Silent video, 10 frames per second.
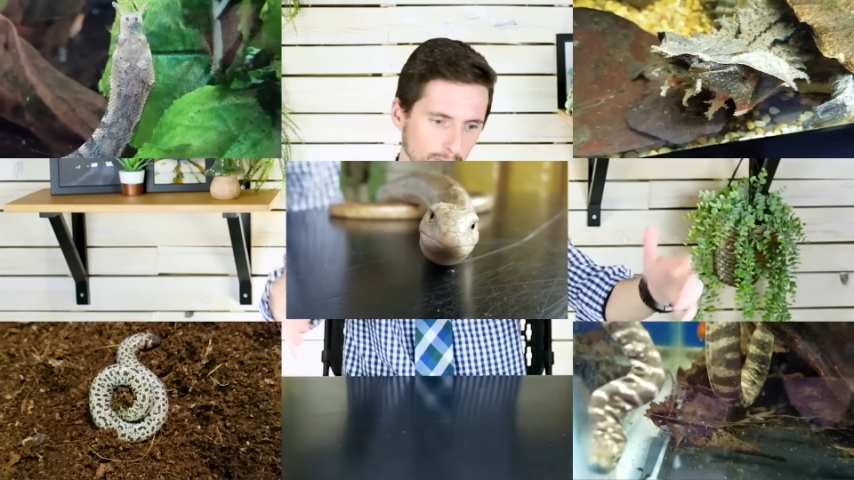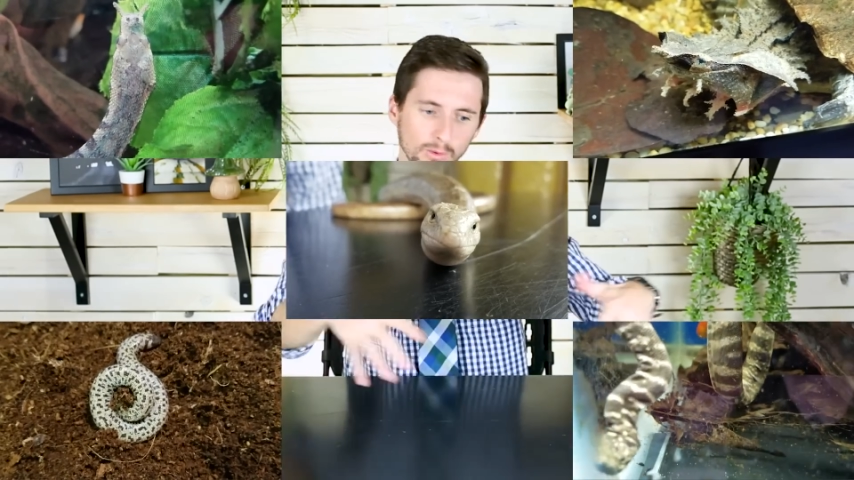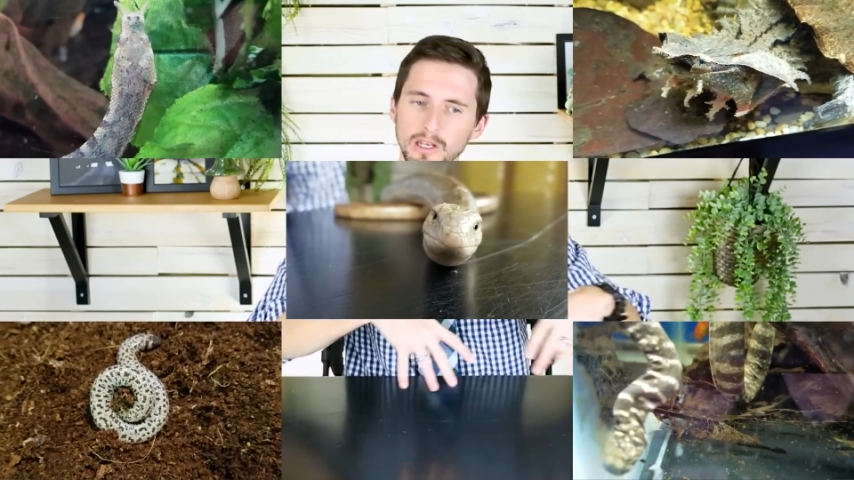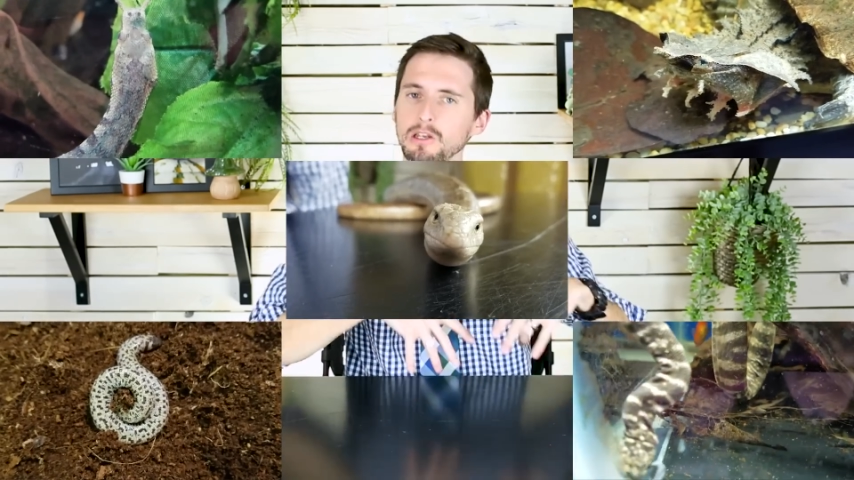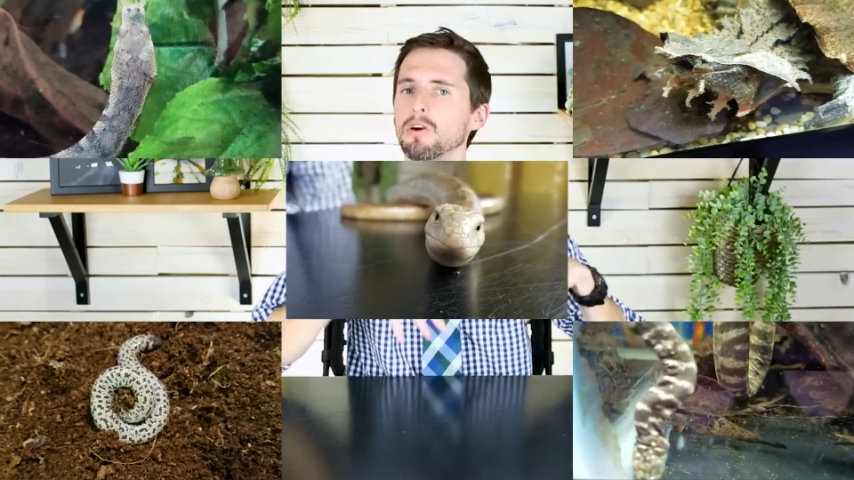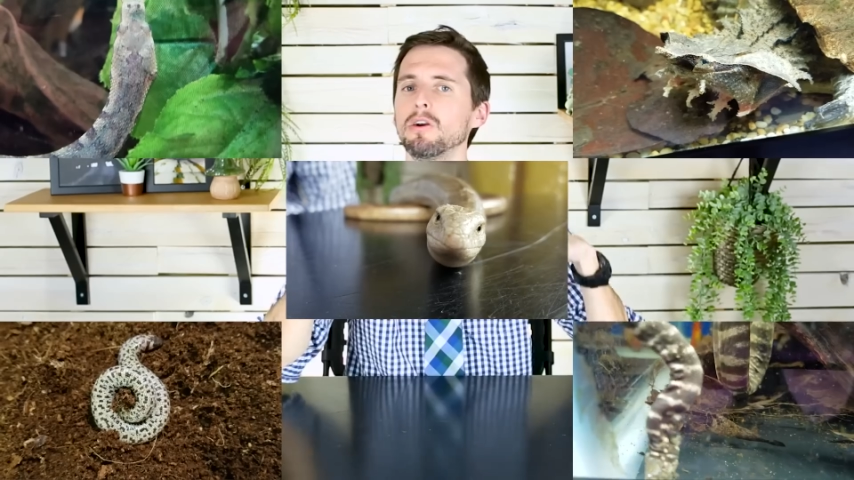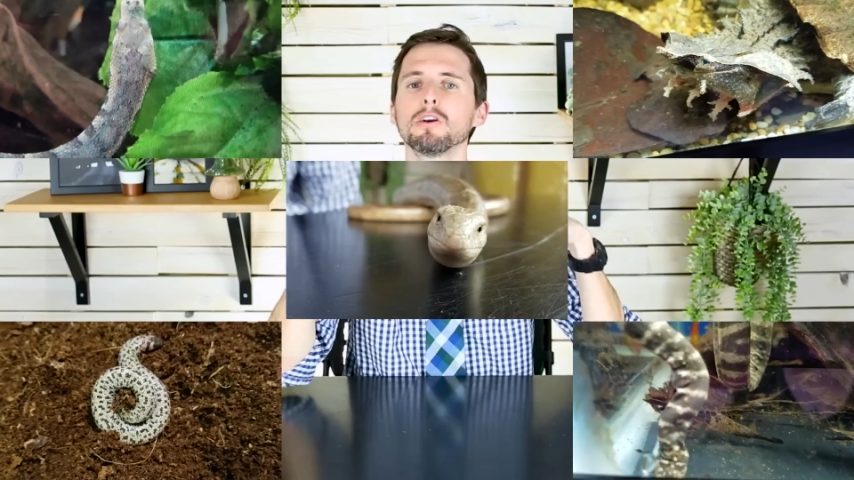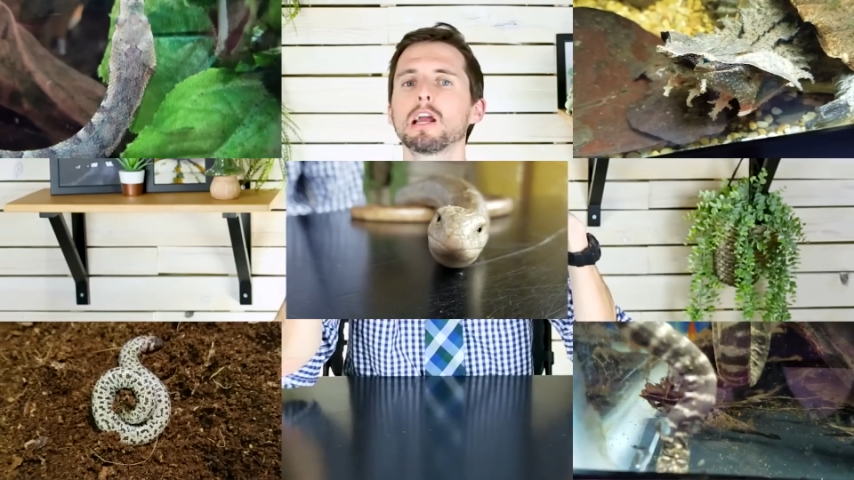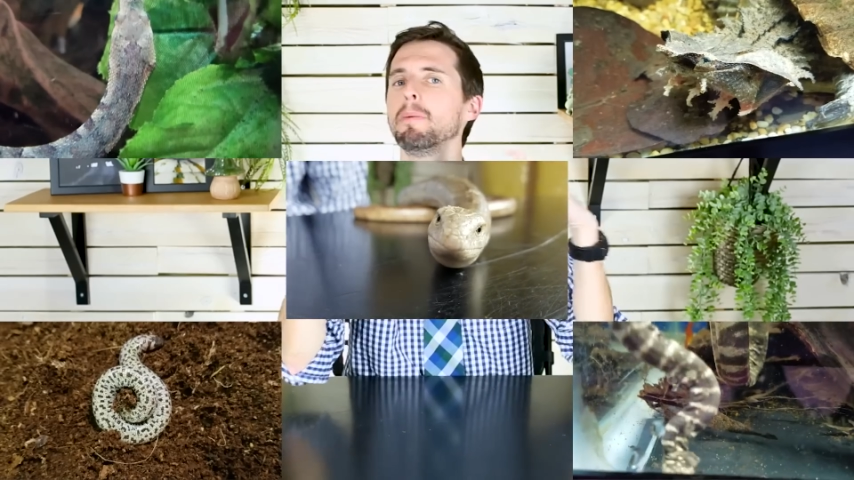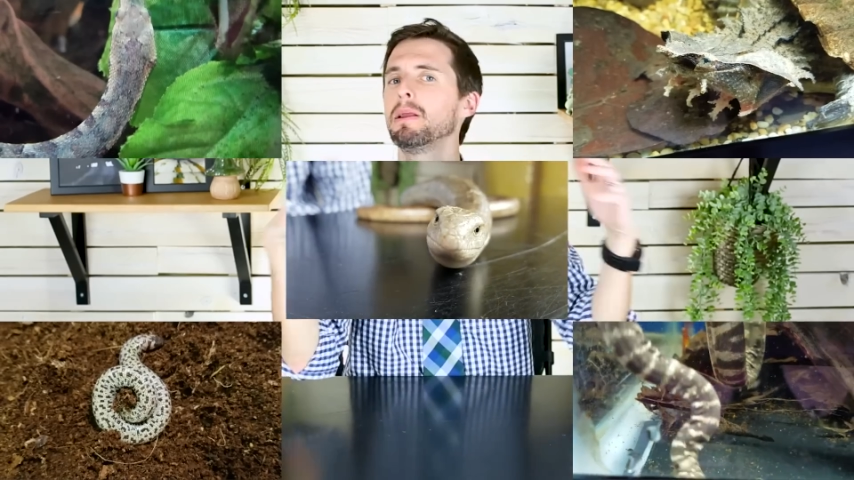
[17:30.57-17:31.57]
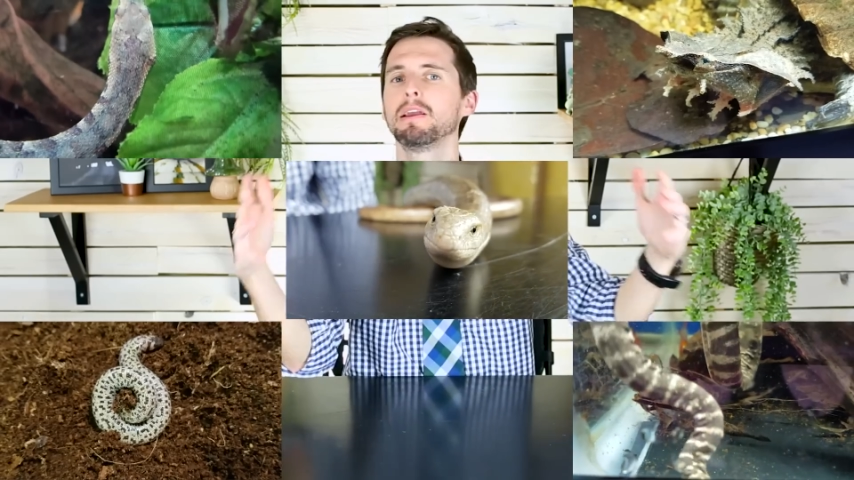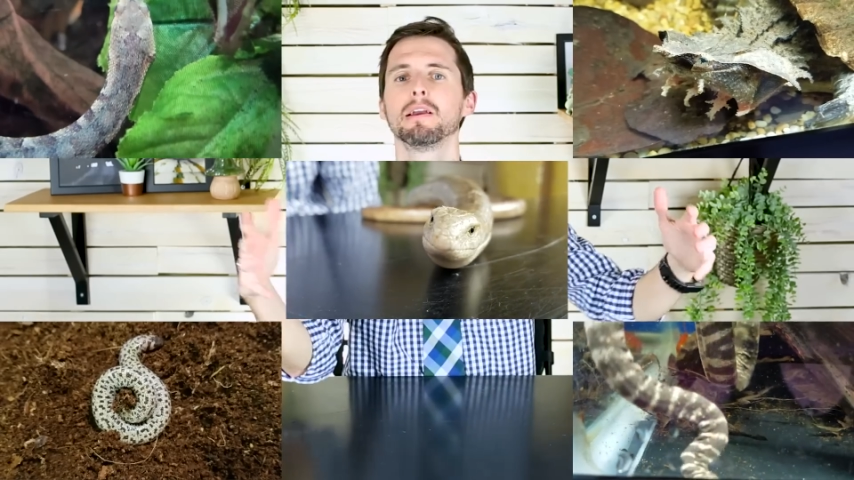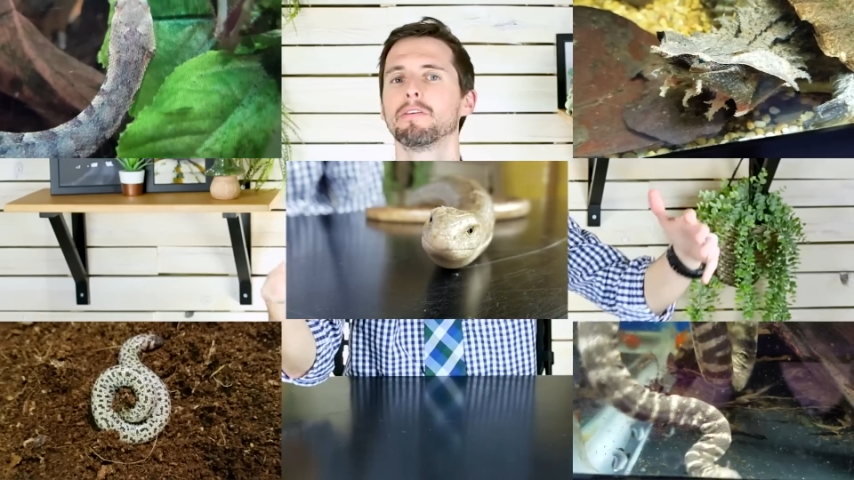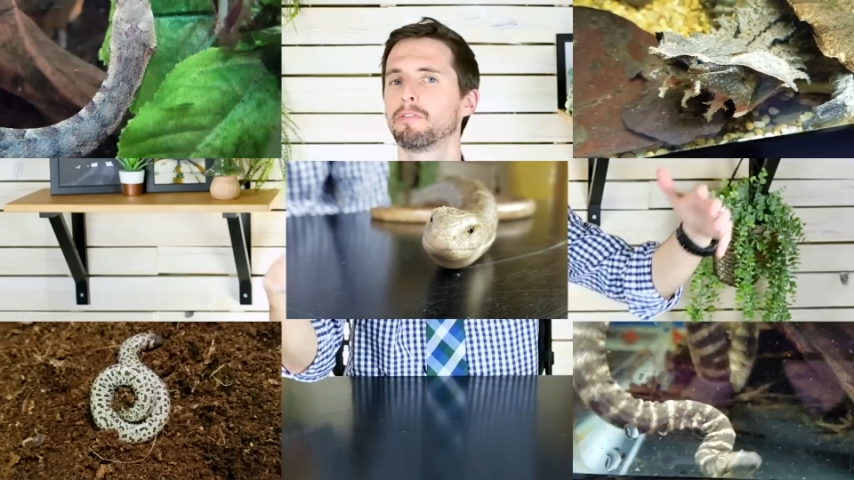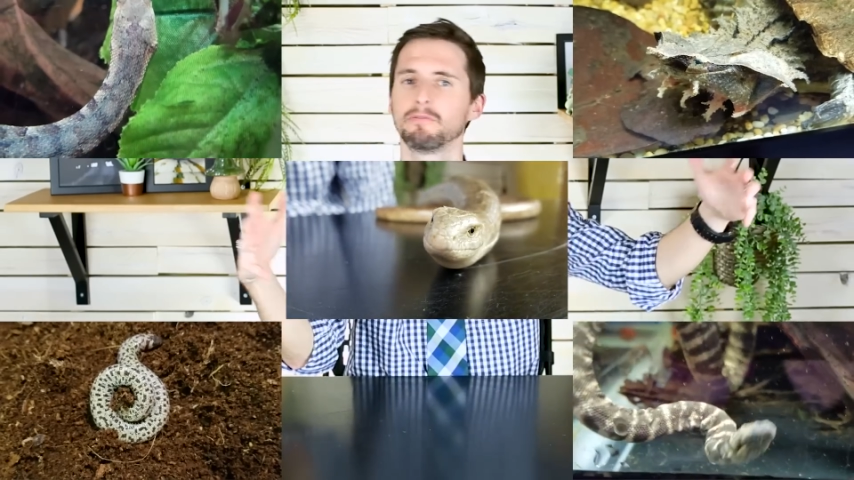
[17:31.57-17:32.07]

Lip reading: when you're coming